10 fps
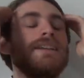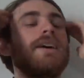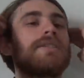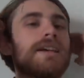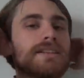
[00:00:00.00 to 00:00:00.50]

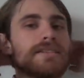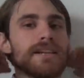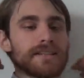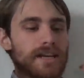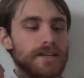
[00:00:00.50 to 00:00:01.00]
Now, yes,
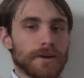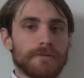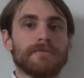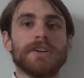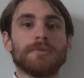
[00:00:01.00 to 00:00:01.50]
yes, I
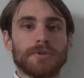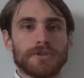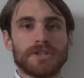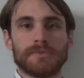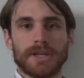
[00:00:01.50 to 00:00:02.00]
know, Fatal
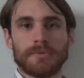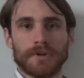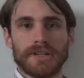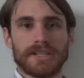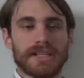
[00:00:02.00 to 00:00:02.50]
Push is being
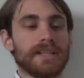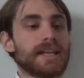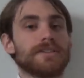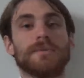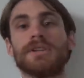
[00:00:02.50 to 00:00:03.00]
printed, and
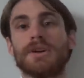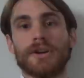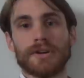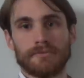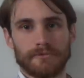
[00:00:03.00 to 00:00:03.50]
that's going to
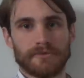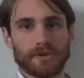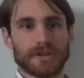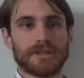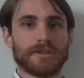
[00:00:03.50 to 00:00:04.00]
hurt
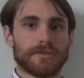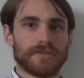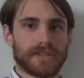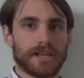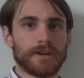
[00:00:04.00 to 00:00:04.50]
Phyrexian
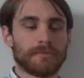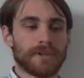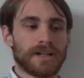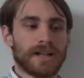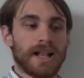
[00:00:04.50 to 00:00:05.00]
Crusader.
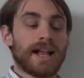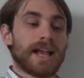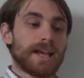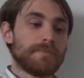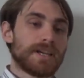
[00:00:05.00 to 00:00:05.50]

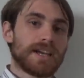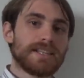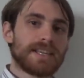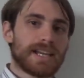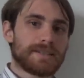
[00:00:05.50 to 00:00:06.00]
And
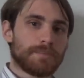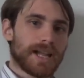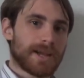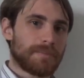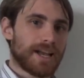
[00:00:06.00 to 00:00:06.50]
because it has
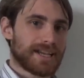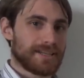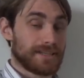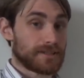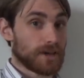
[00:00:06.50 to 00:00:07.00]
black-black
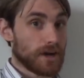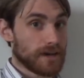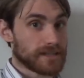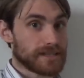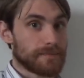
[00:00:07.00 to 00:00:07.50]
in its
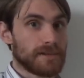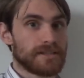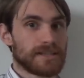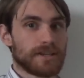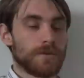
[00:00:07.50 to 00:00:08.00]
cost, that
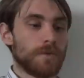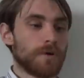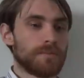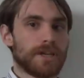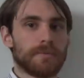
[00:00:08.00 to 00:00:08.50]
means that you
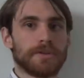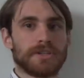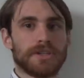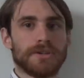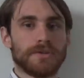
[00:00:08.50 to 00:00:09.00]
won't be able
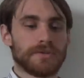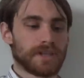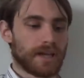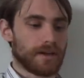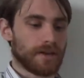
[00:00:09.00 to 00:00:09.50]
to
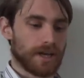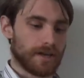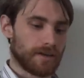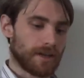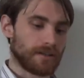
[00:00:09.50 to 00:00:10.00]
use
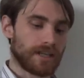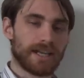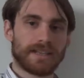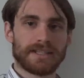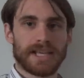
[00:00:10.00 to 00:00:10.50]
uh, a
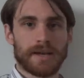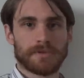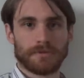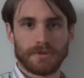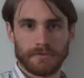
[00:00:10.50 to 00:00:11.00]
land that
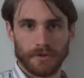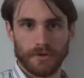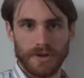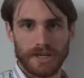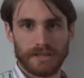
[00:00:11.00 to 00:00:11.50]
taps only for
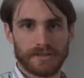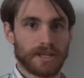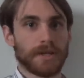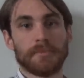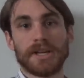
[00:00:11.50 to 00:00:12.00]
green,
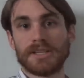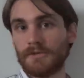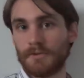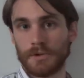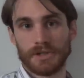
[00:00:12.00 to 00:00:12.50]
say a
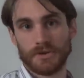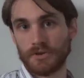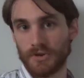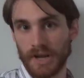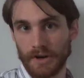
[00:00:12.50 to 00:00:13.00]
basic forest
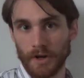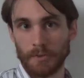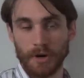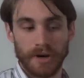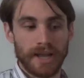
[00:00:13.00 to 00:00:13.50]
or a Dryad
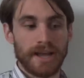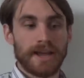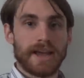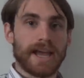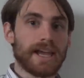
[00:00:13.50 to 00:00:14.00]
Arbor,
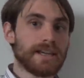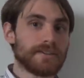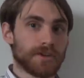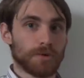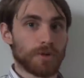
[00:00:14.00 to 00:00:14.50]

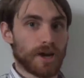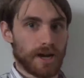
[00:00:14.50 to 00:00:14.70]
and Noble